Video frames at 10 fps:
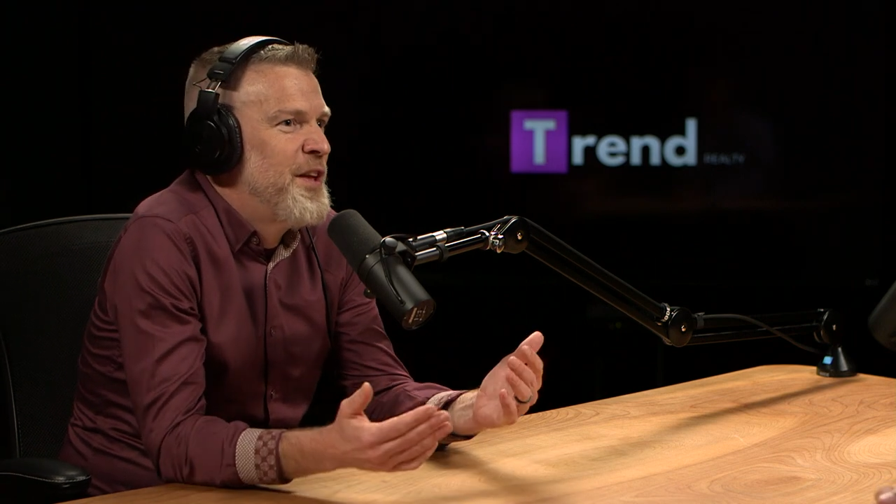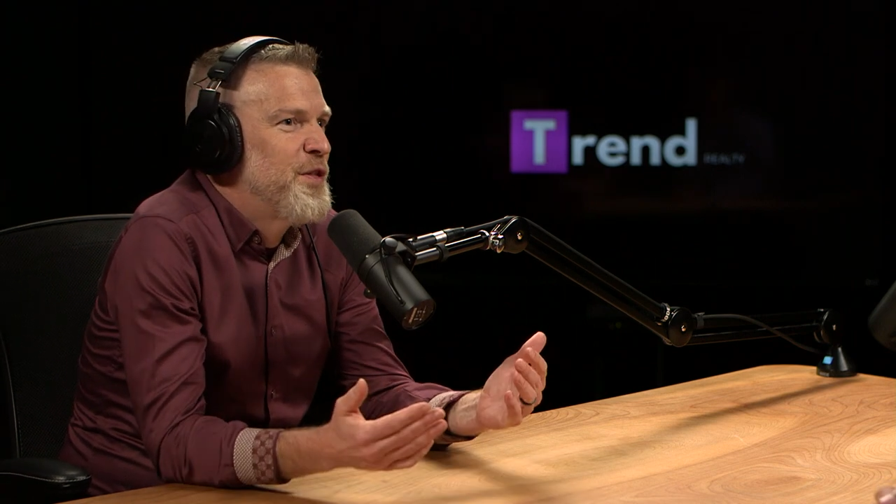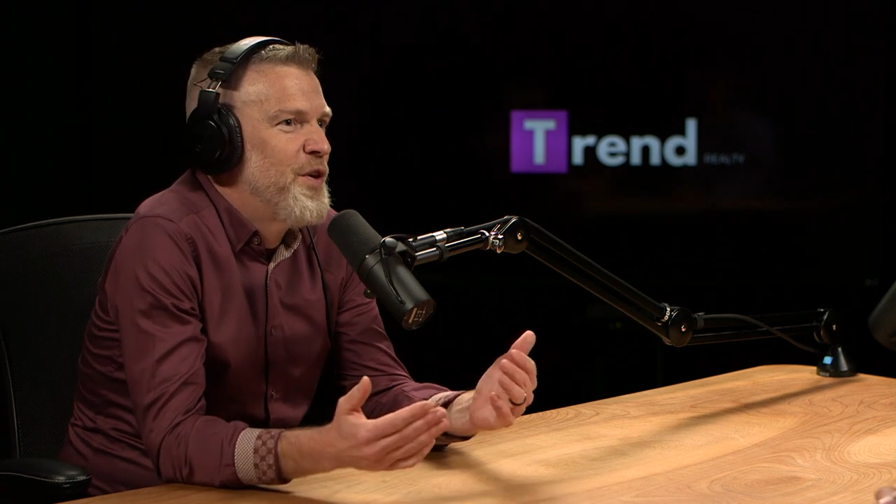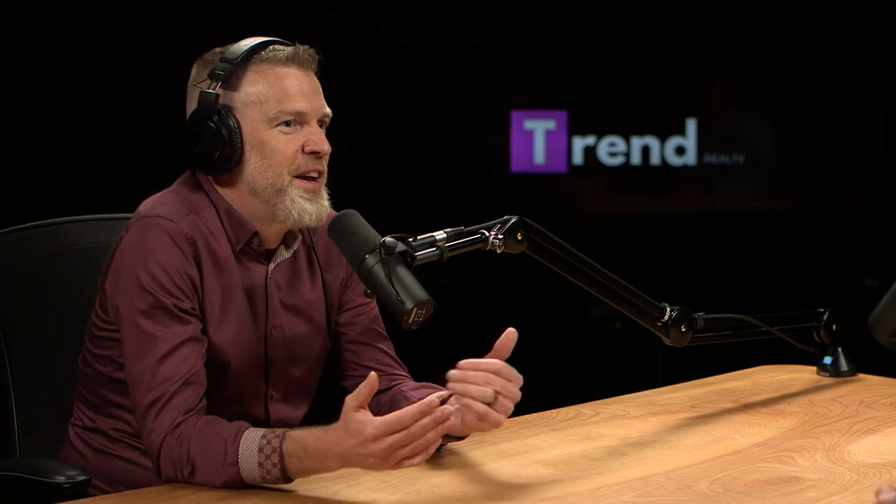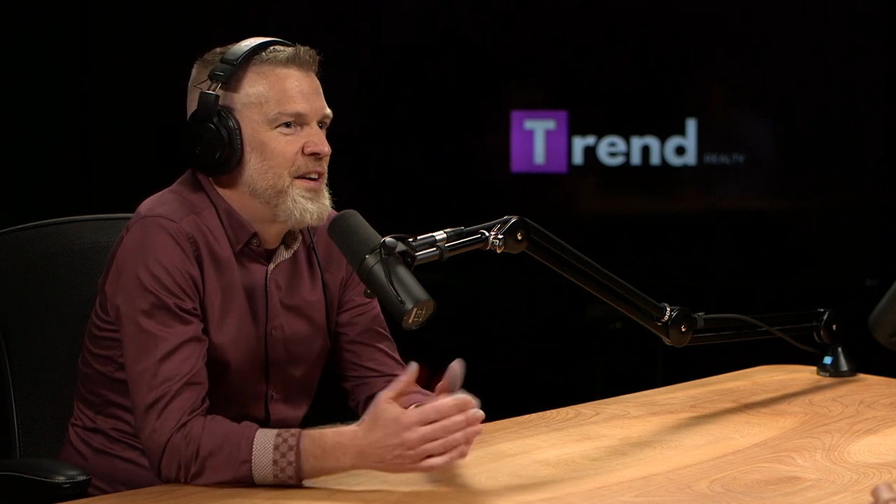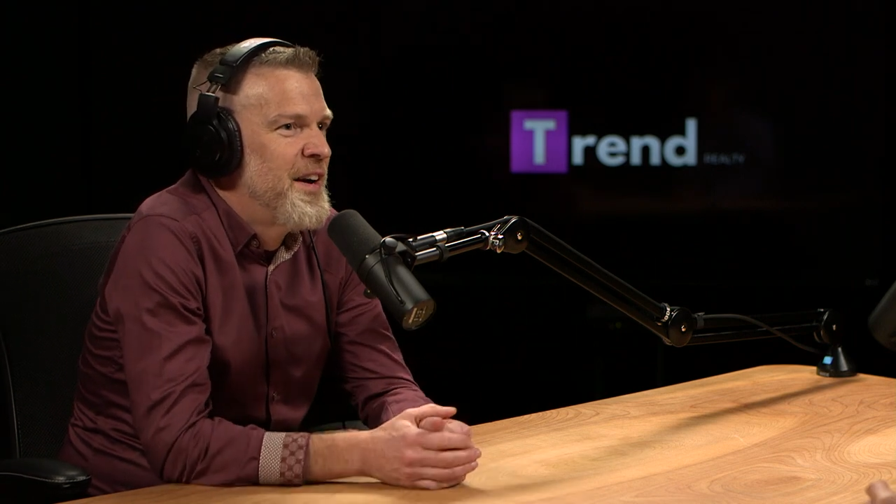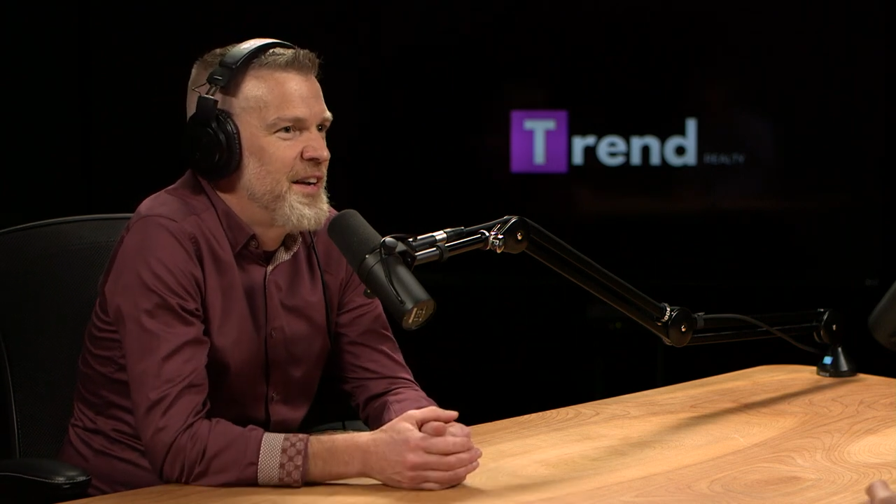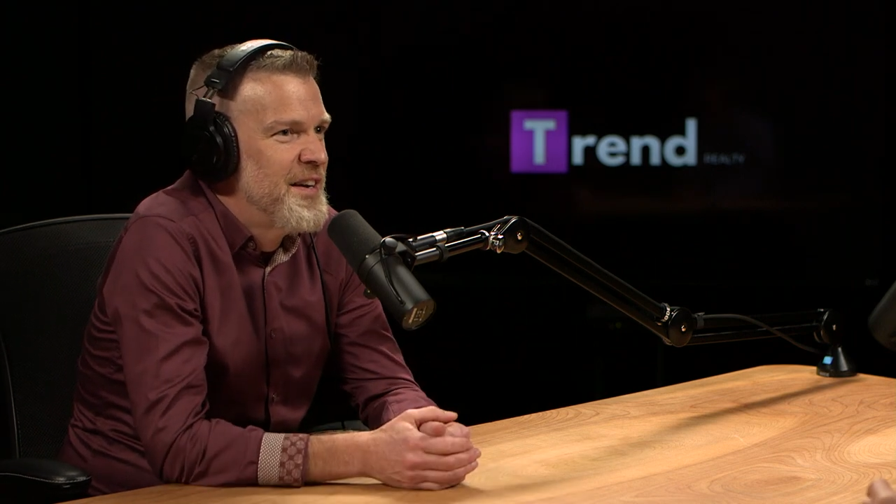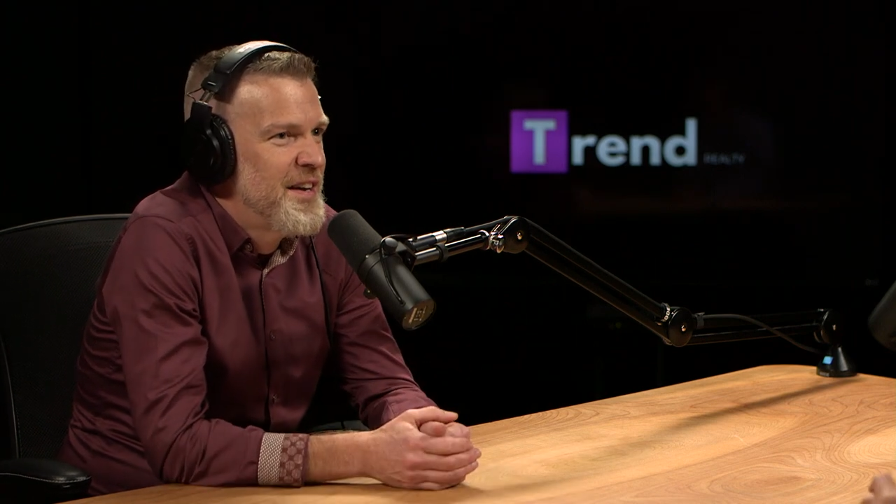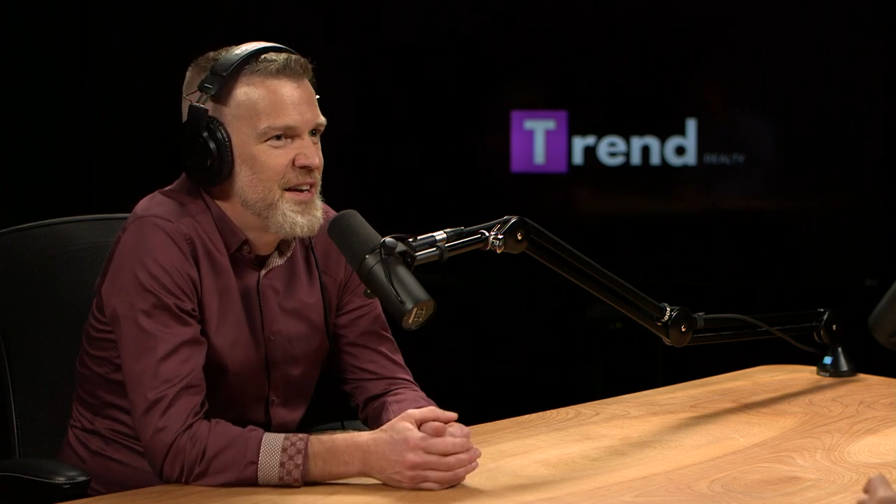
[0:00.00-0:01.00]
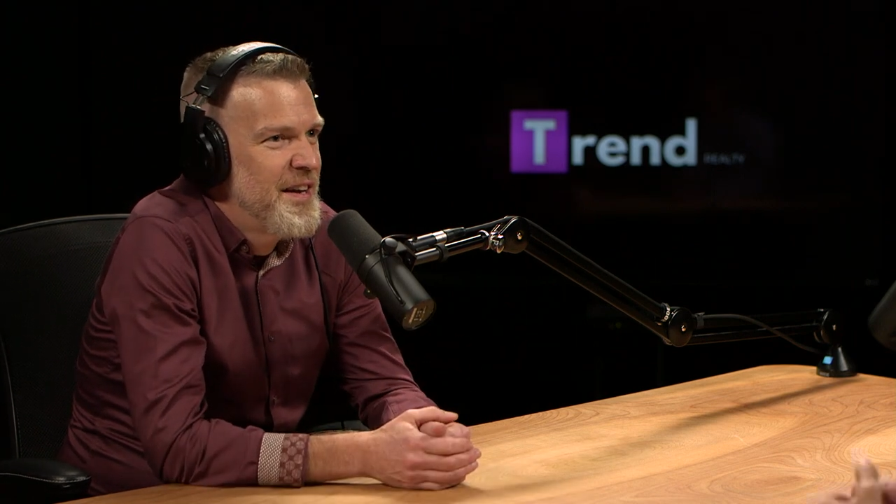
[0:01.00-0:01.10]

eight thirty at night. There you